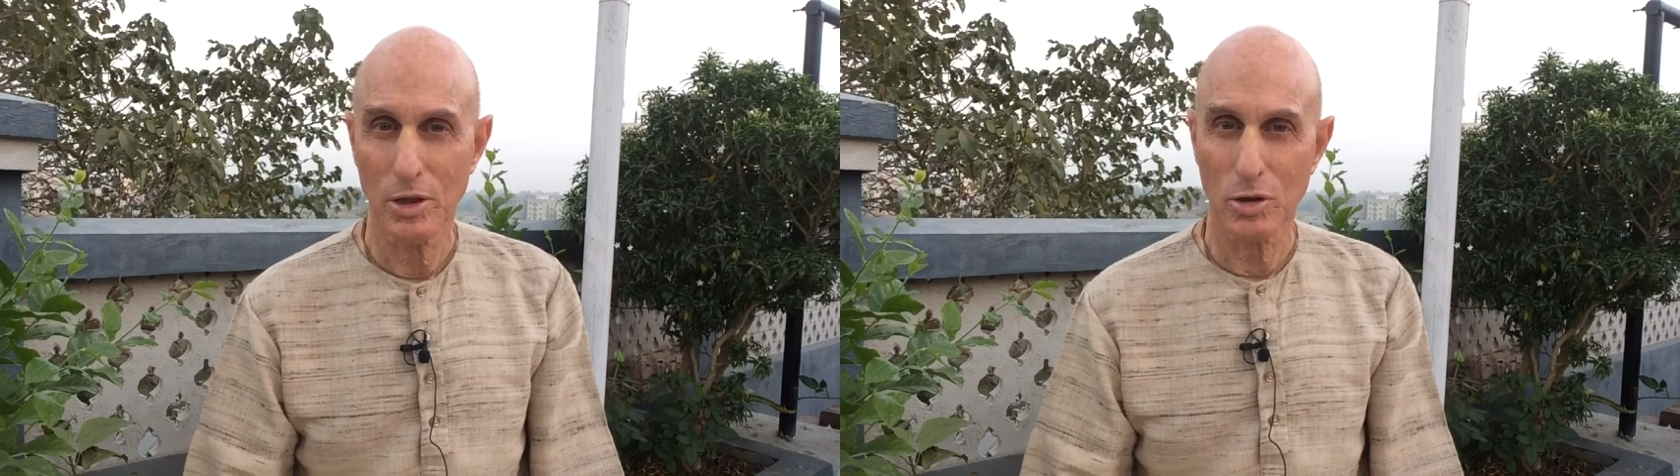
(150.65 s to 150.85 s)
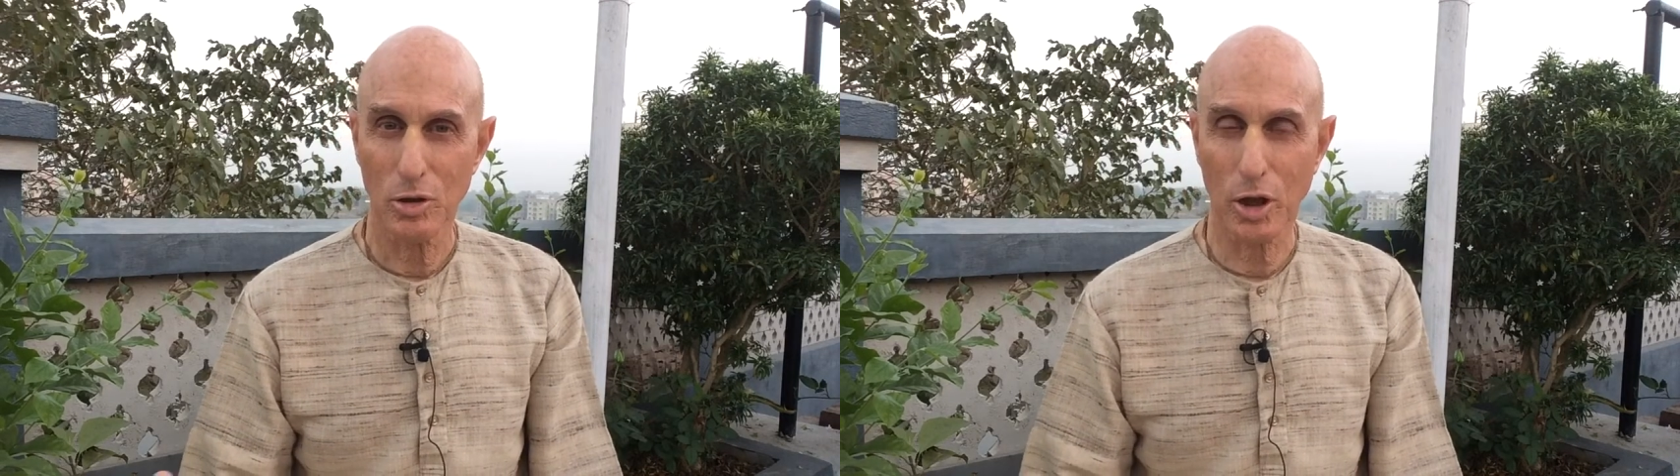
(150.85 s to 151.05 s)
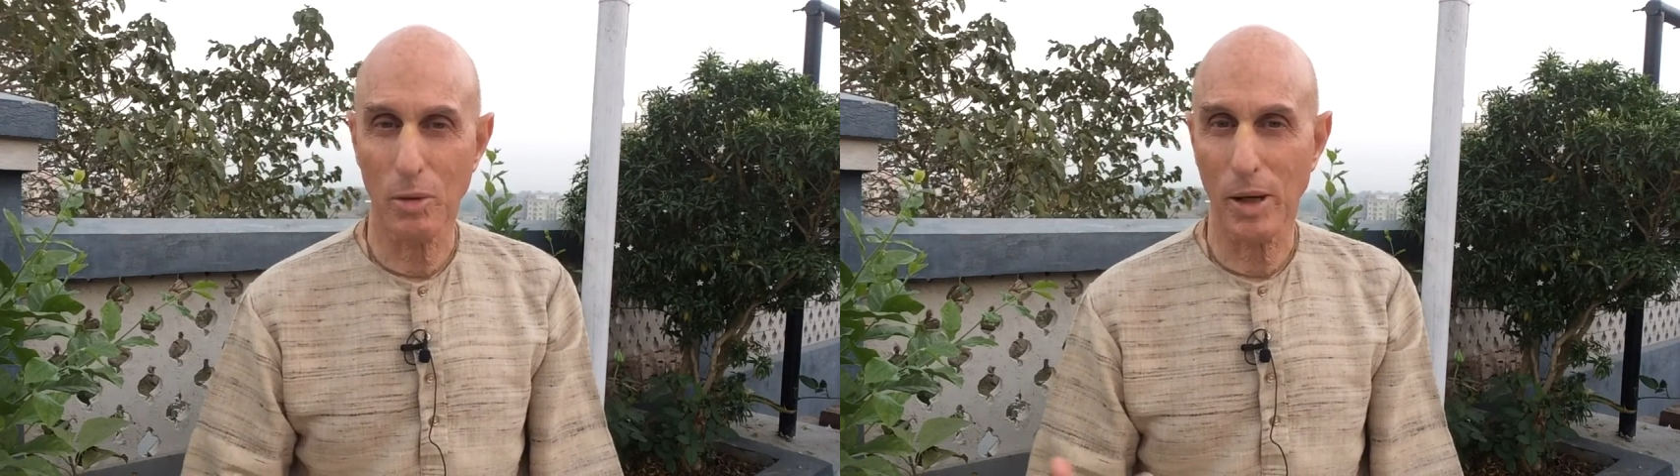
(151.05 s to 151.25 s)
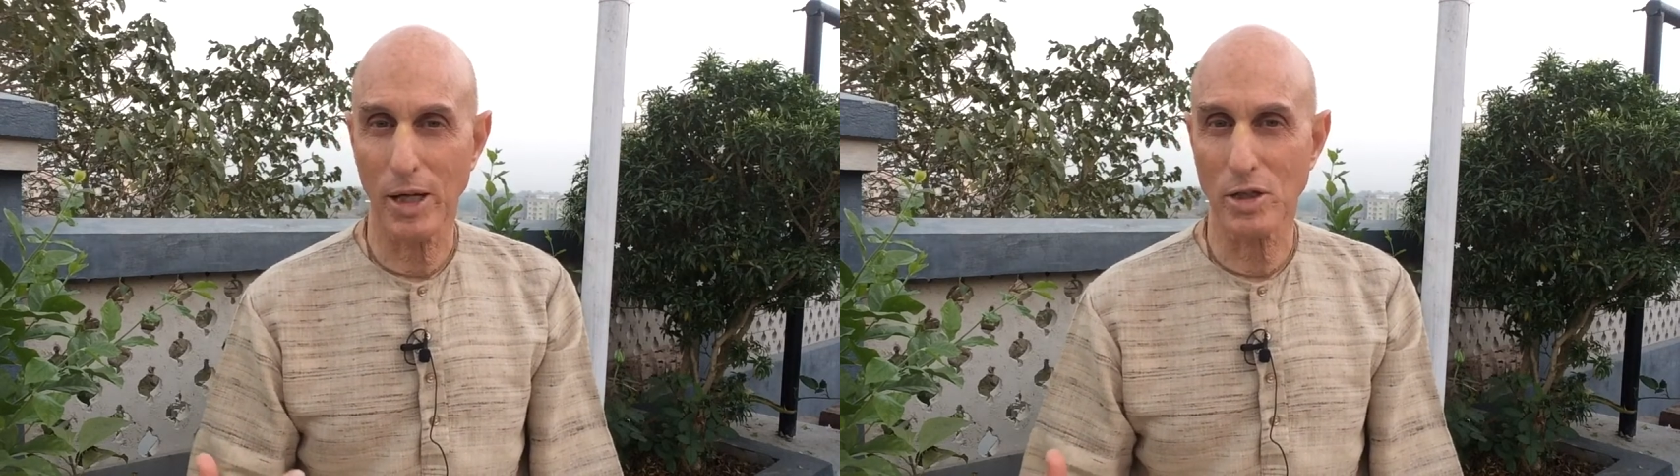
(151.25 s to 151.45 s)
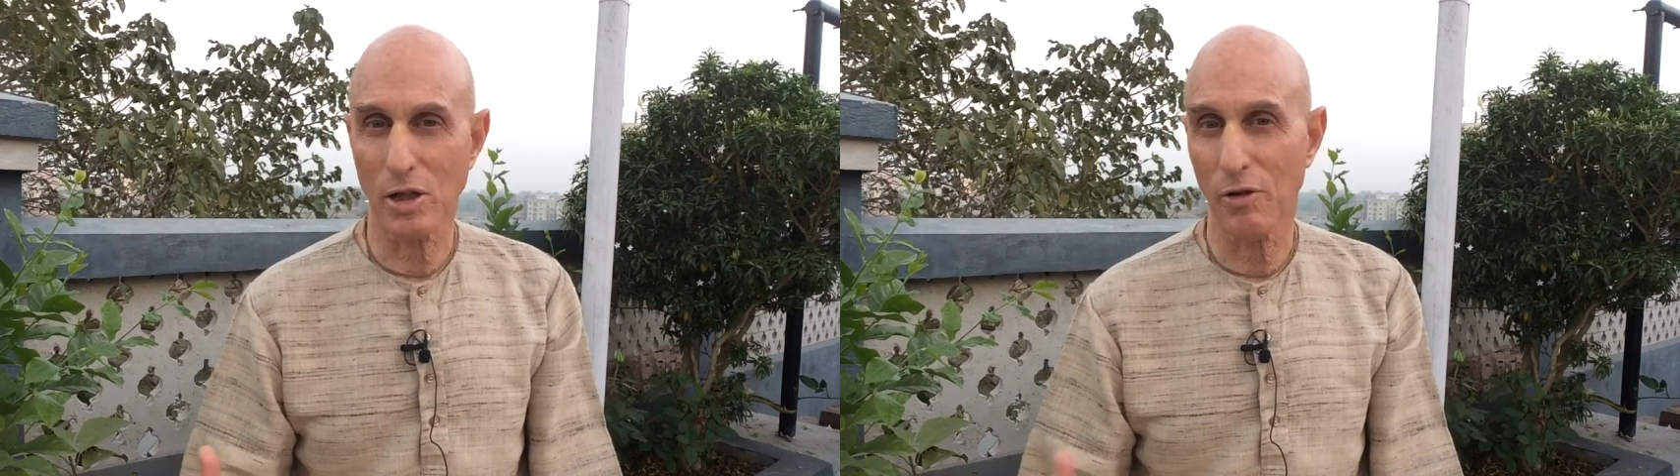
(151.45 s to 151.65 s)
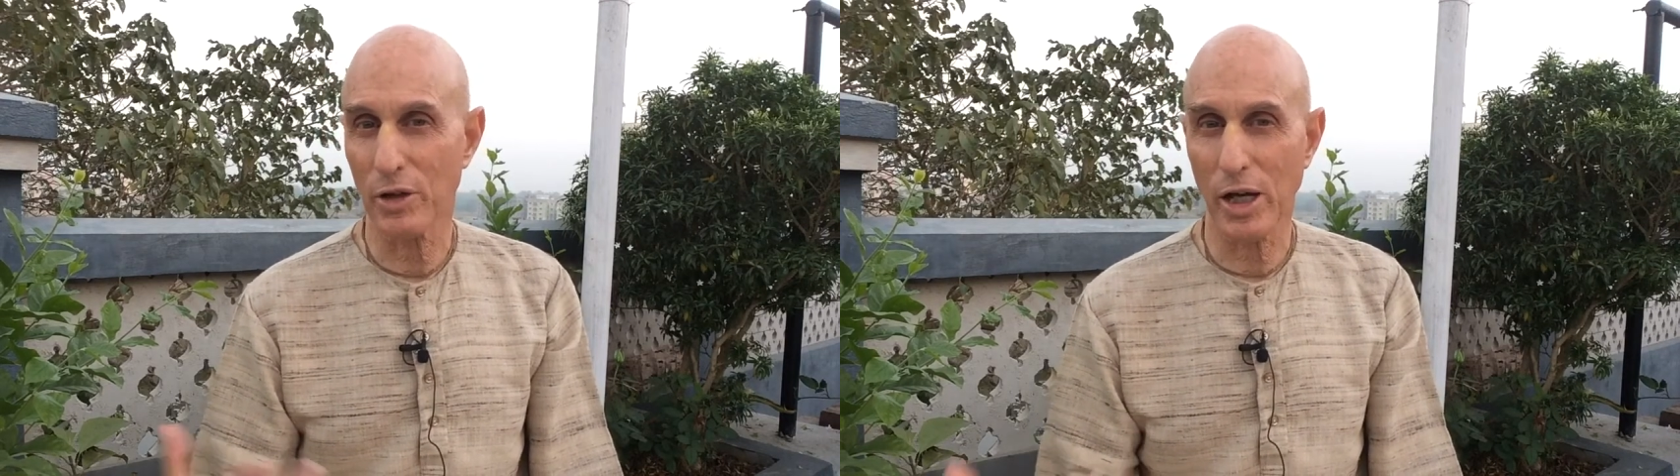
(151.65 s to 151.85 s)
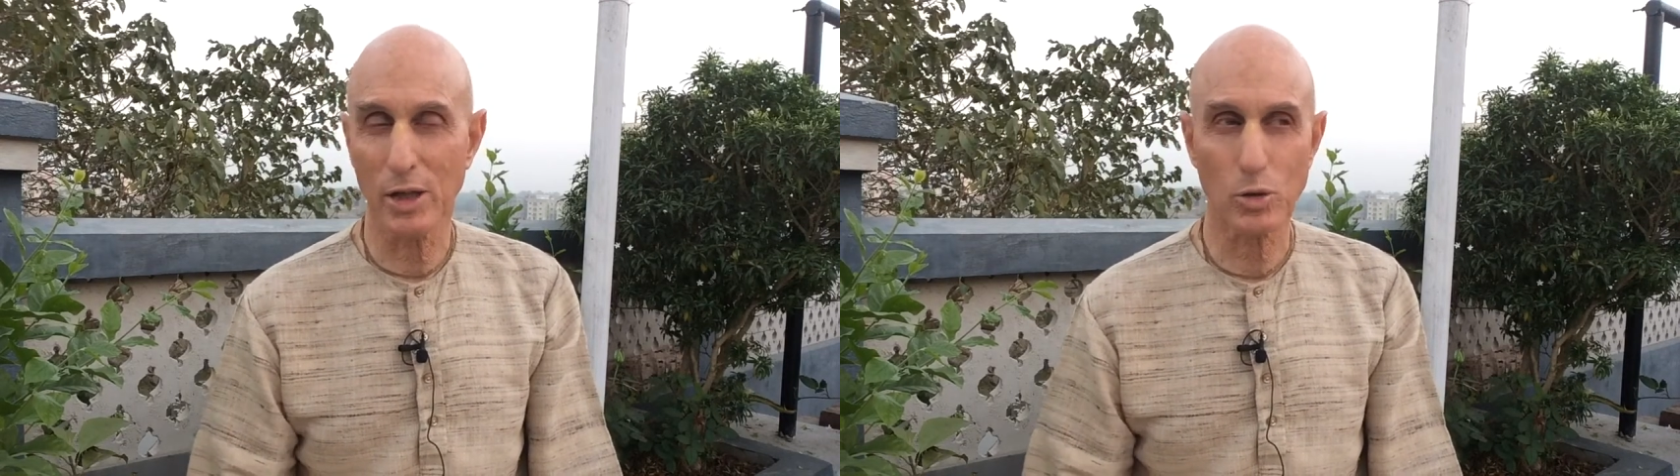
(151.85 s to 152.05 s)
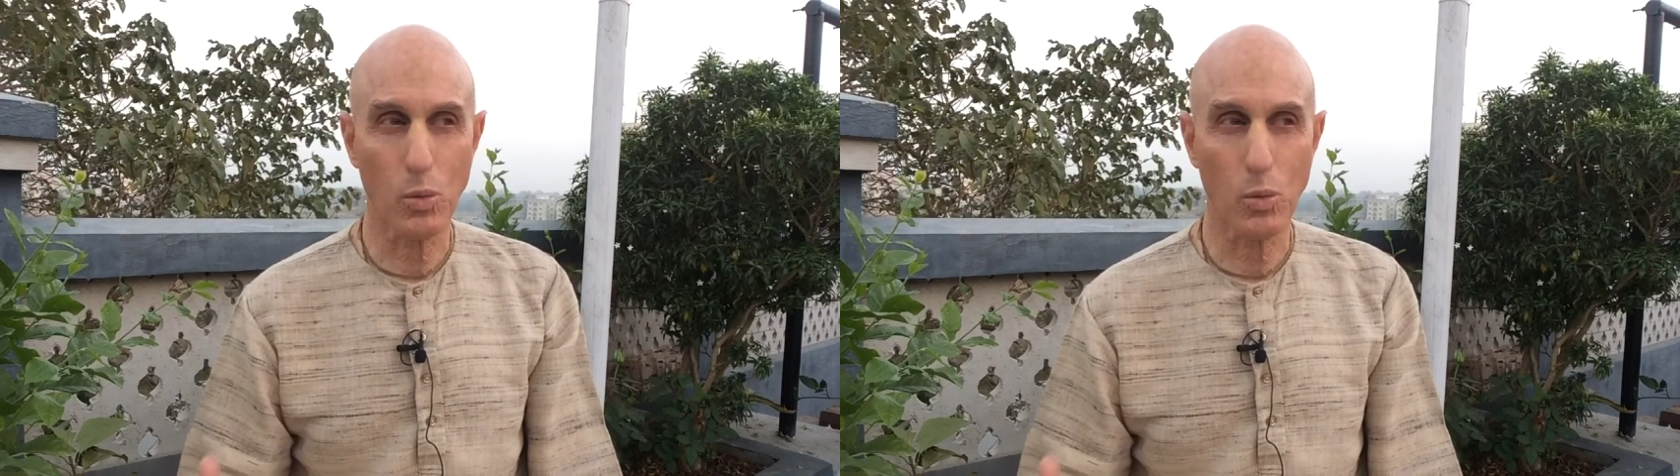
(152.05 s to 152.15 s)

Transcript: to look at myself and ask,